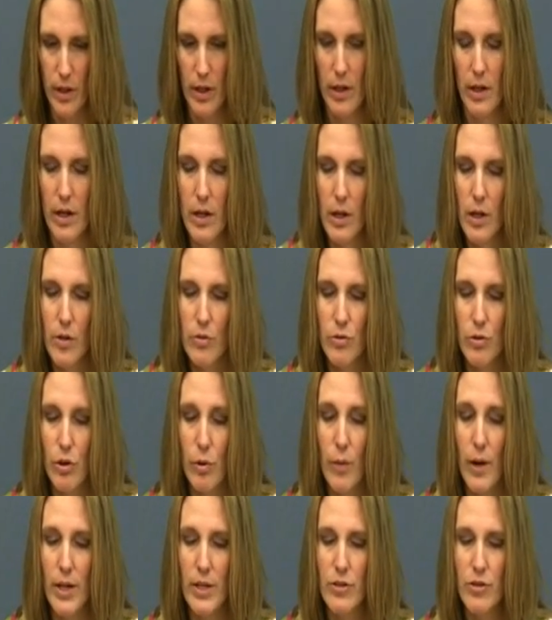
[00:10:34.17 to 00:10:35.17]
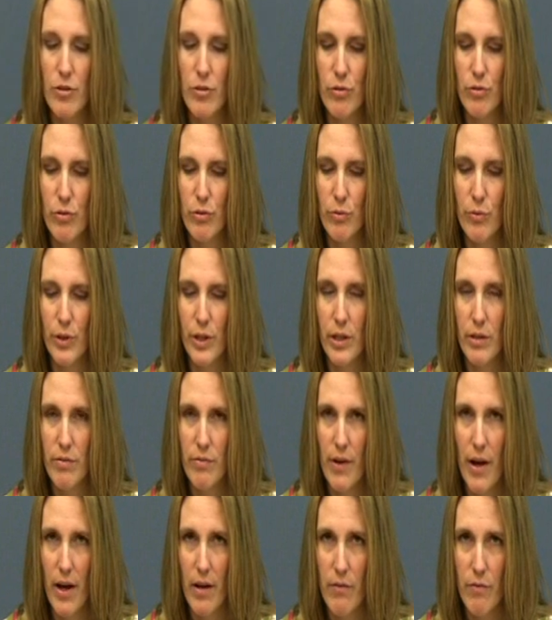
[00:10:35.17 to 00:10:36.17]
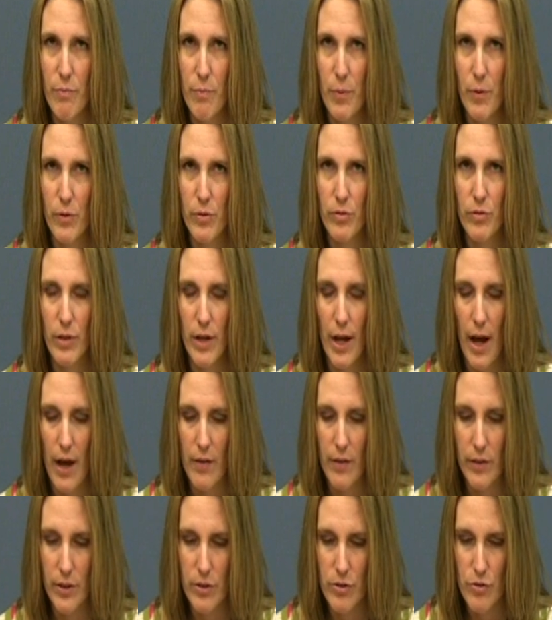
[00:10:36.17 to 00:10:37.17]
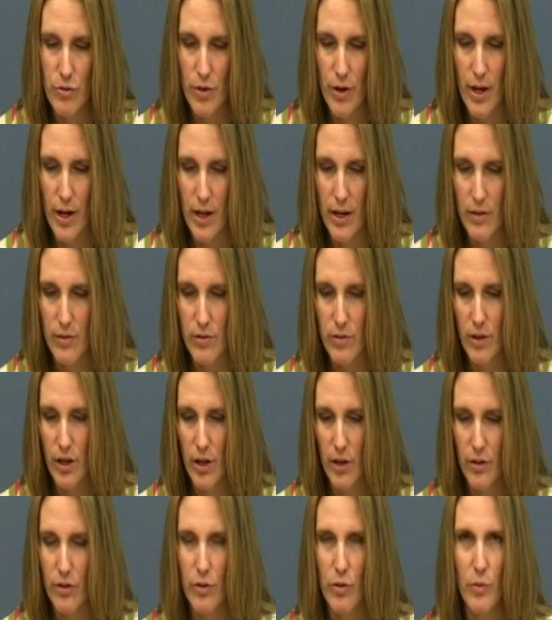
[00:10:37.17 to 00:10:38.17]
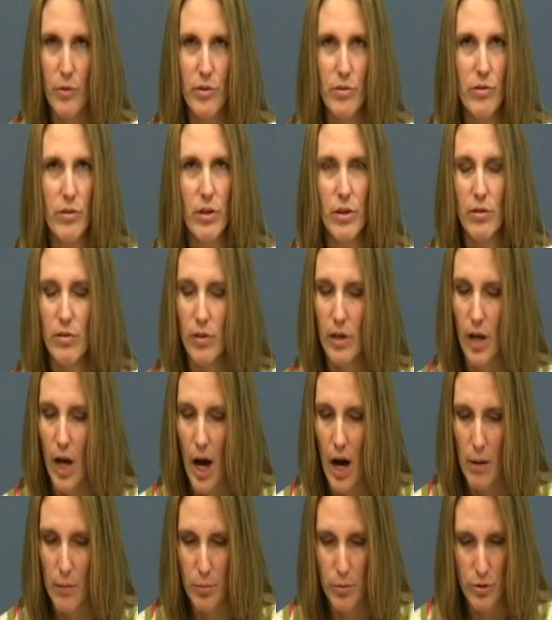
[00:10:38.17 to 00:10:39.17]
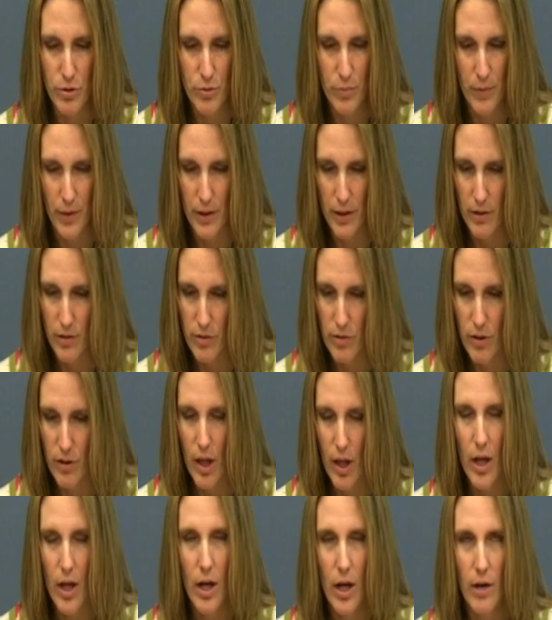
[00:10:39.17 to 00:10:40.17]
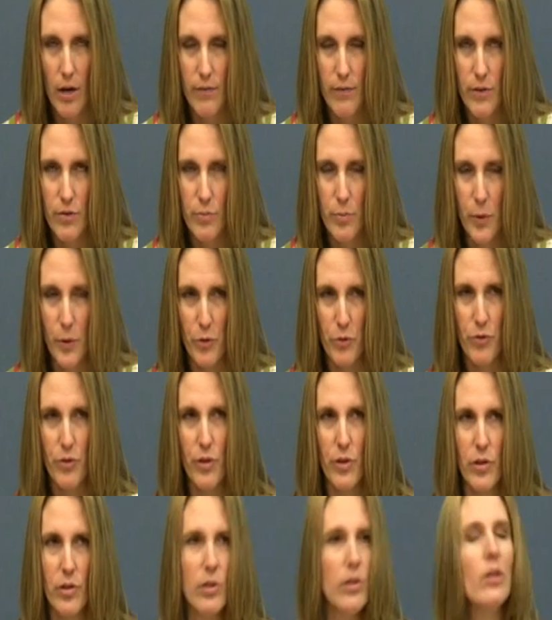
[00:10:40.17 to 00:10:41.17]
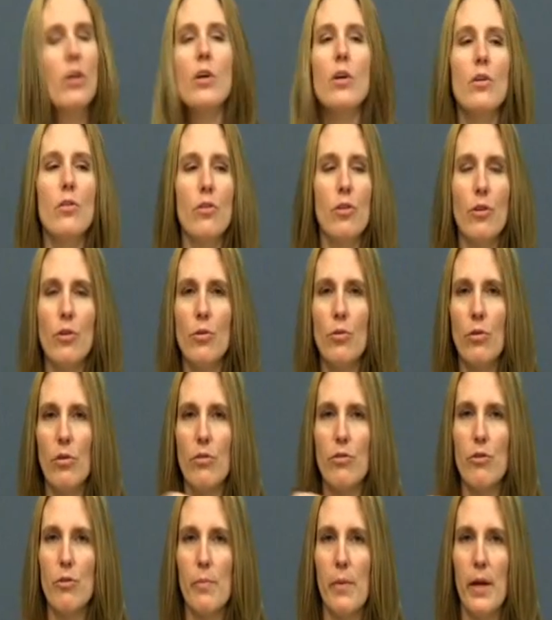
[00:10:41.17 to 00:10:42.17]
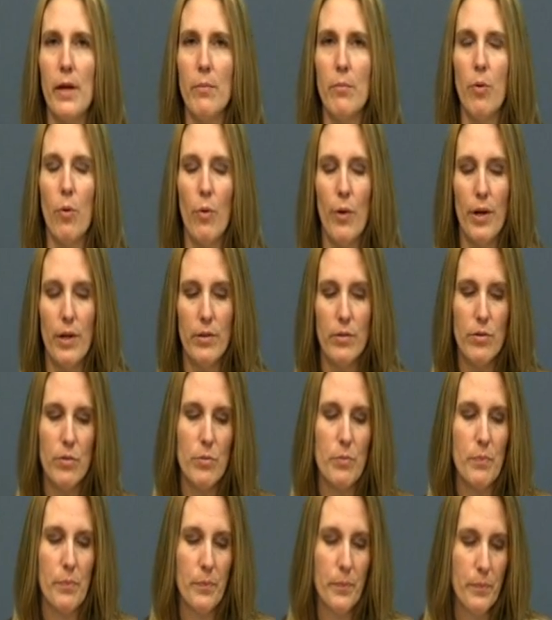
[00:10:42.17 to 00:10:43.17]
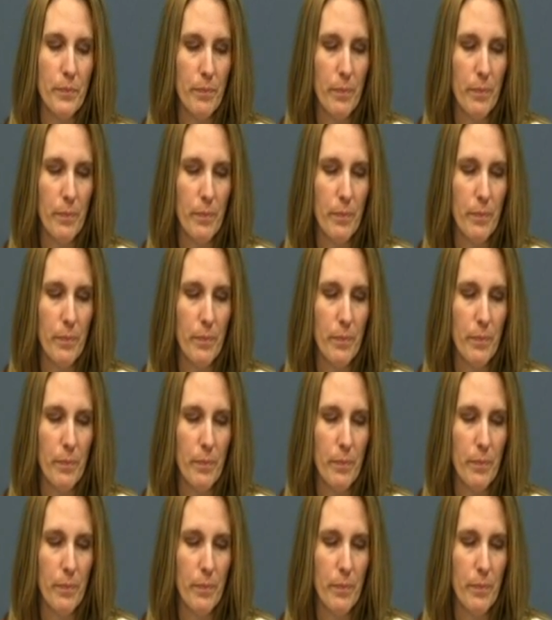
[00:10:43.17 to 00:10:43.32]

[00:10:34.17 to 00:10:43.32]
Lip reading: Okay, so you'll want to choose 3 to 5 personality traits, characteristics, accomplishments of this person to use as your main points.